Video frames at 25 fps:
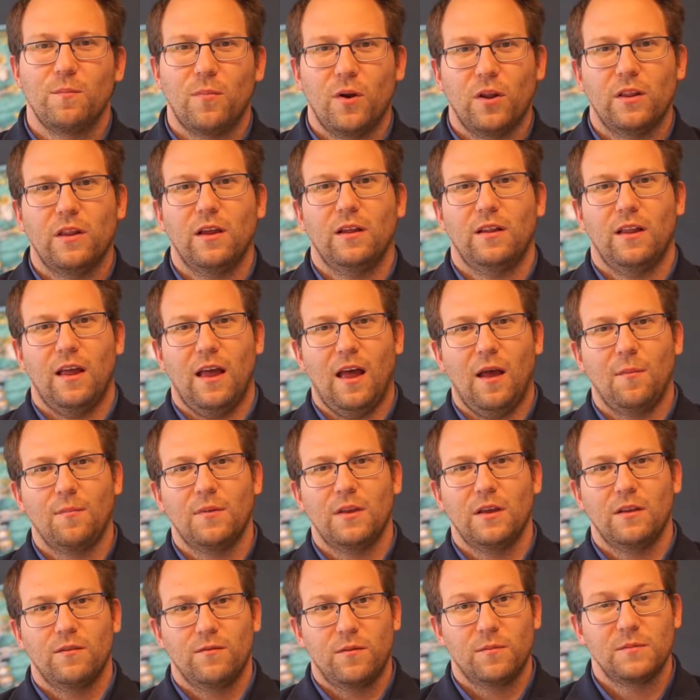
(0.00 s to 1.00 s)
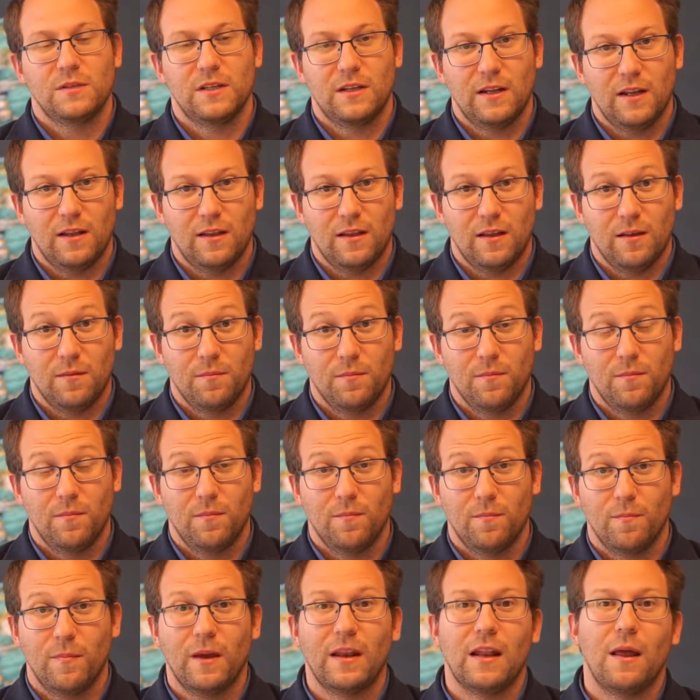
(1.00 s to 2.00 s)
product update from Xeneta.
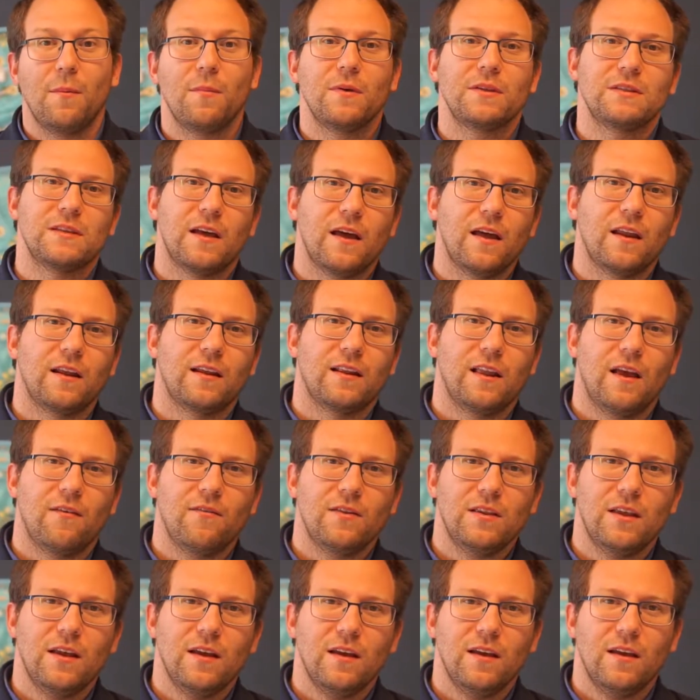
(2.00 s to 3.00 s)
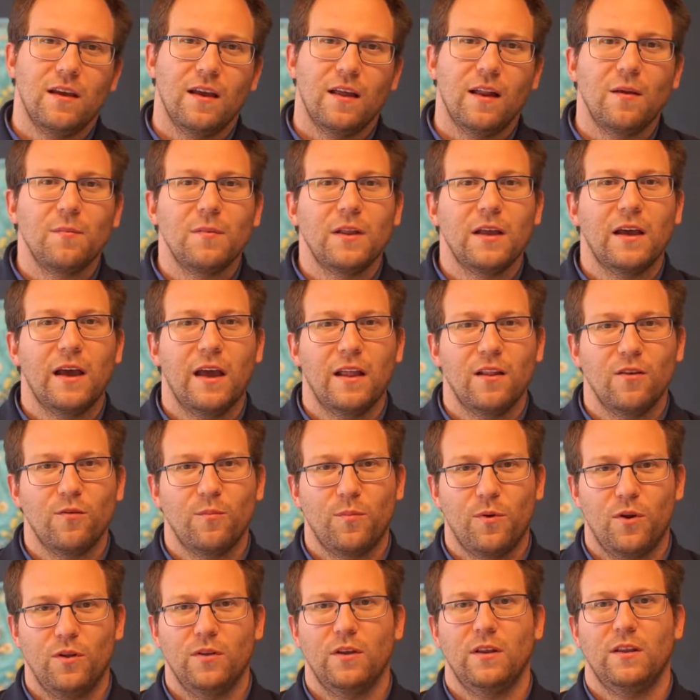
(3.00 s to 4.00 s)
My name is Eric Devetak and I'm the head of
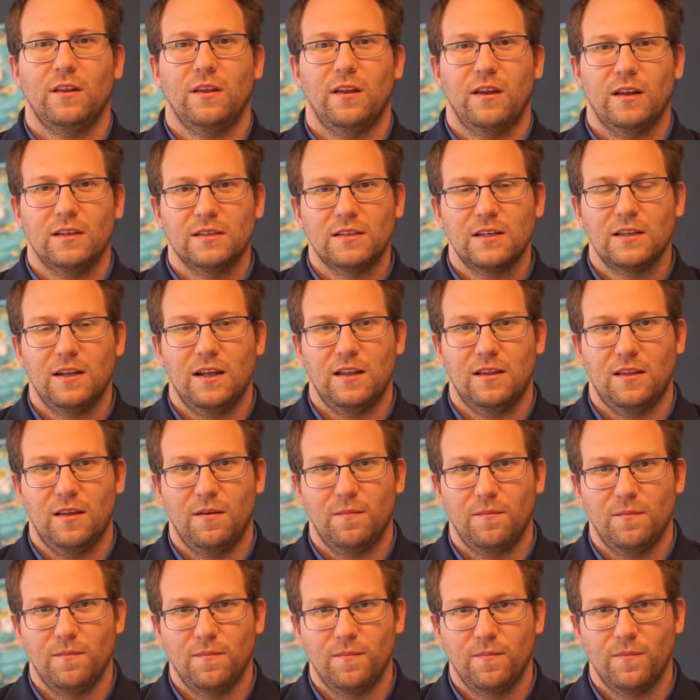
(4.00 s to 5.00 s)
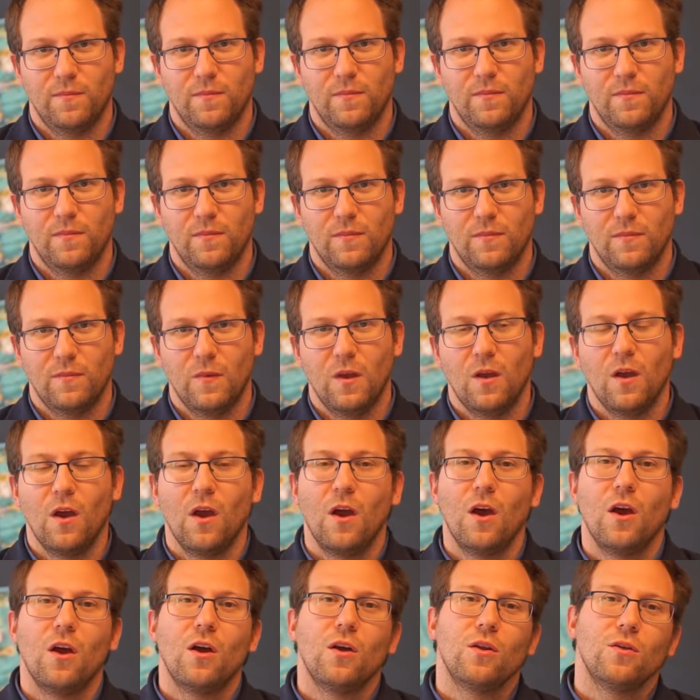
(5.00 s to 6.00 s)
product here at Xeneta.
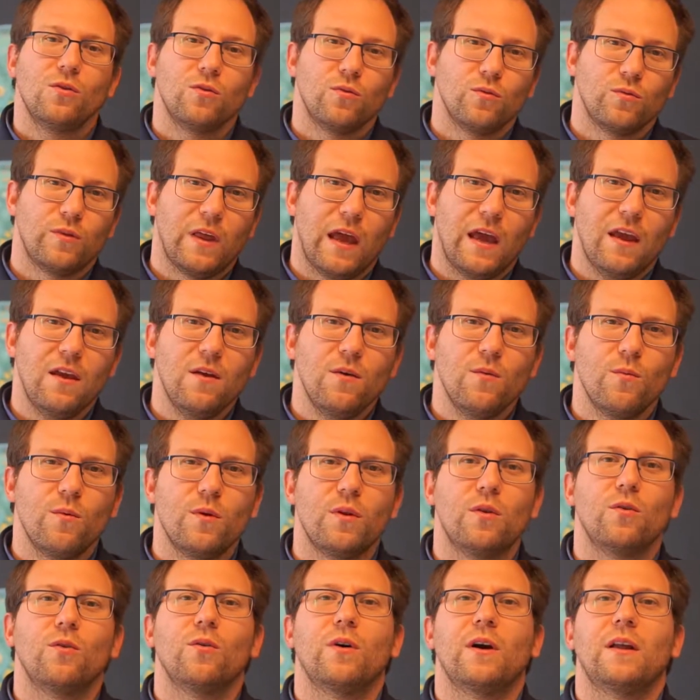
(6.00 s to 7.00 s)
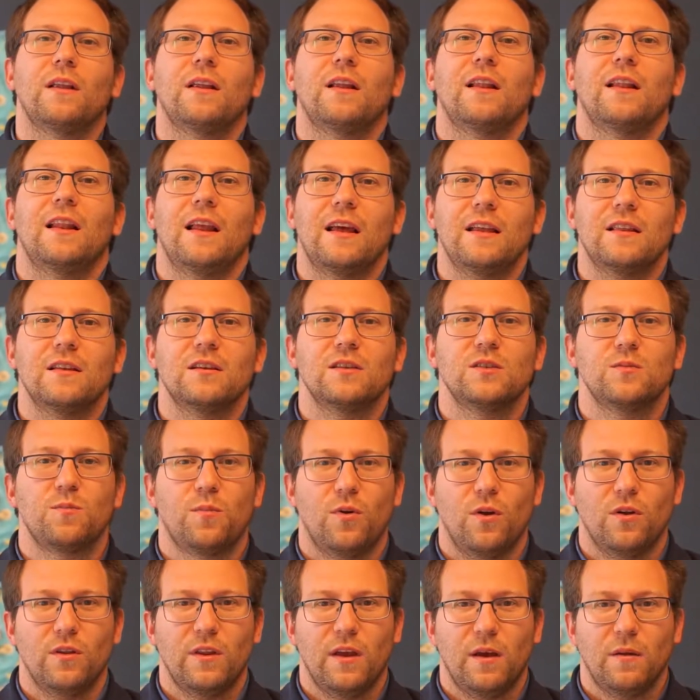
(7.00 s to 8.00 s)
Today we'll look at the latest
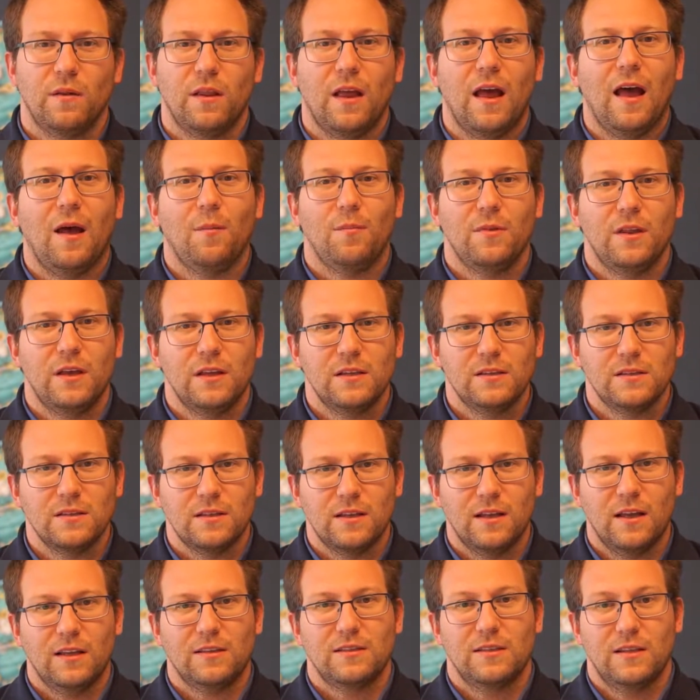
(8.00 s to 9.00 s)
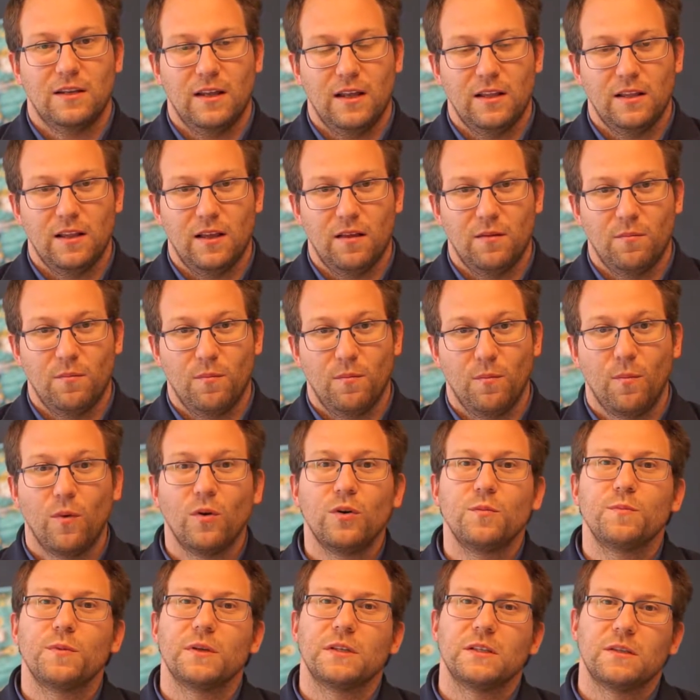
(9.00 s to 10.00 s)
product updates at Xeneta. More
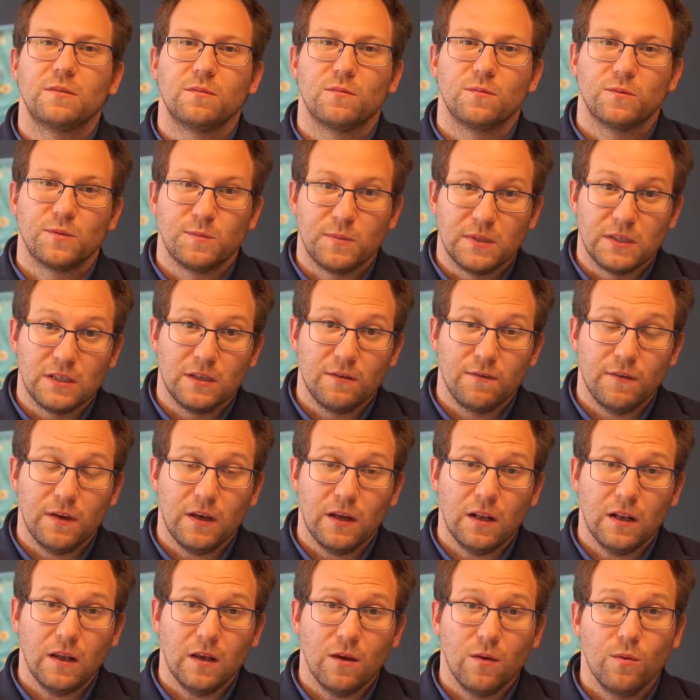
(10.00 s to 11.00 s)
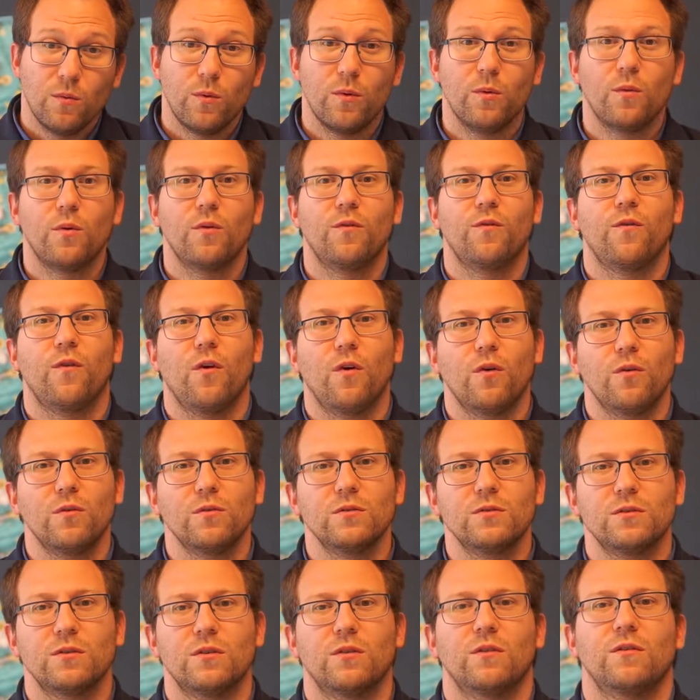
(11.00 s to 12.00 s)
specifically, we will
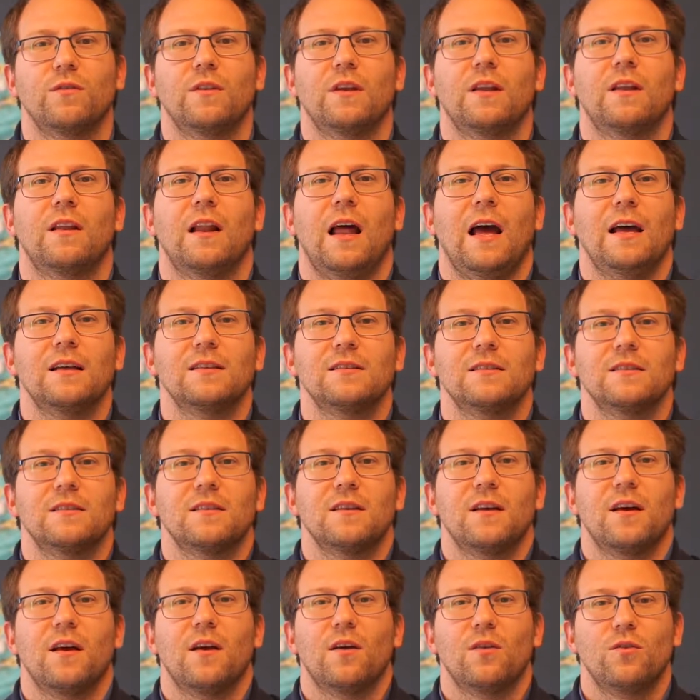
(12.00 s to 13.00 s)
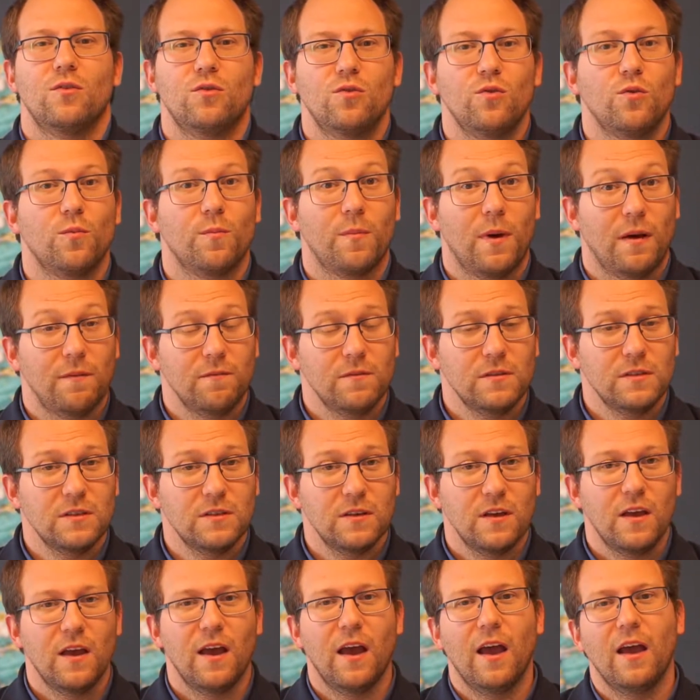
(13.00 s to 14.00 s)
focus on the last 2
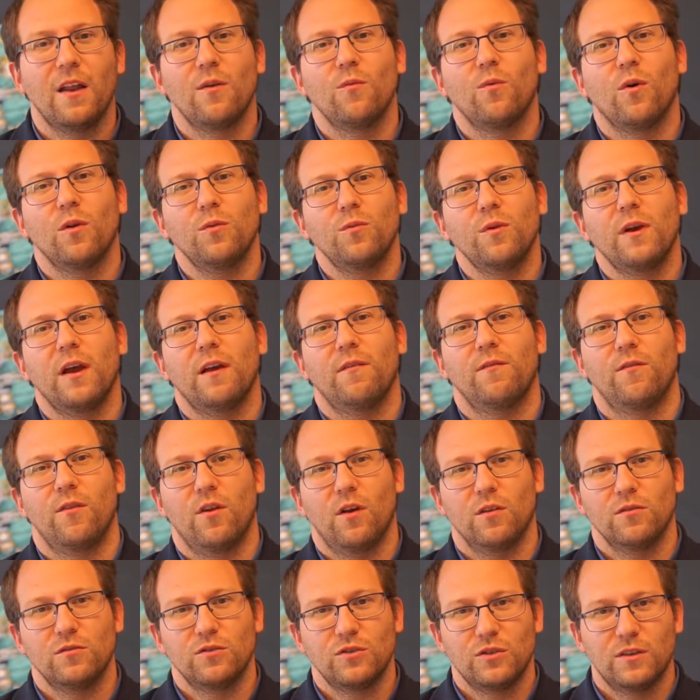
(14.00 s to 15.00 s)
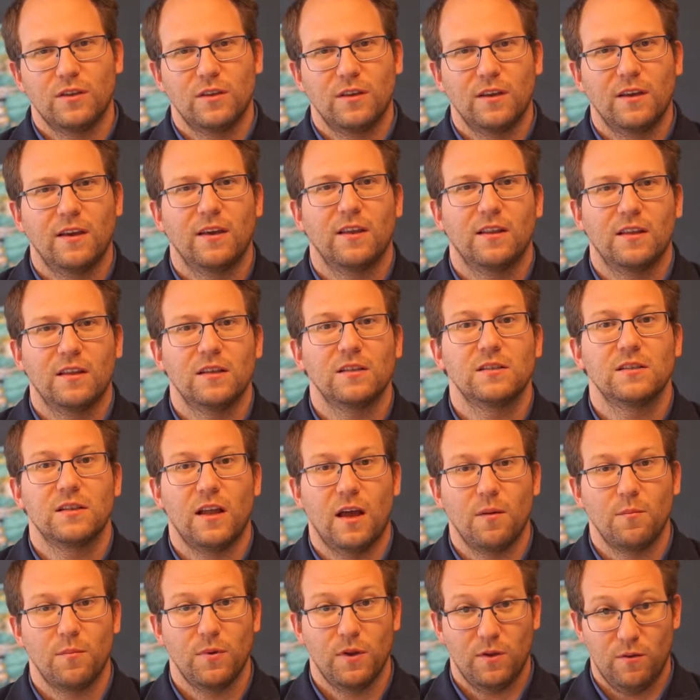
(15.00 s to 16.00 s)
months and what we have launched in this
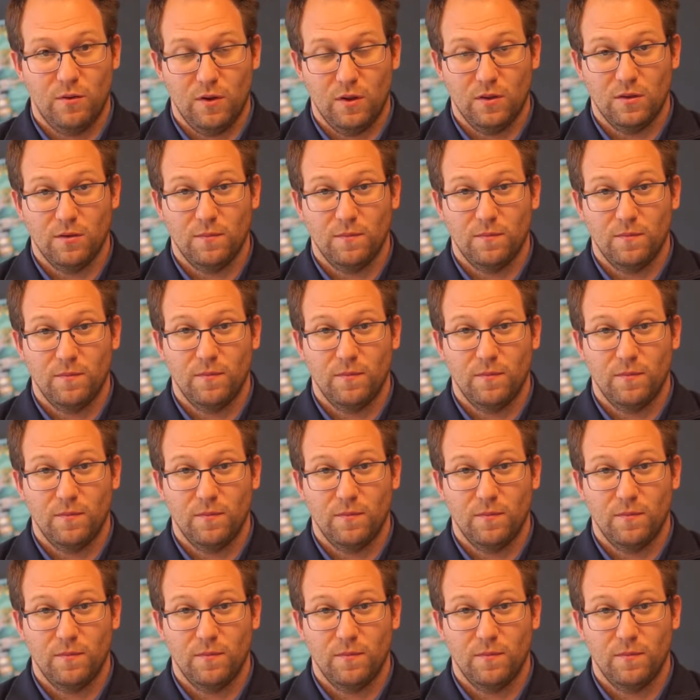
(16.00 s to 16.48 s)
time period.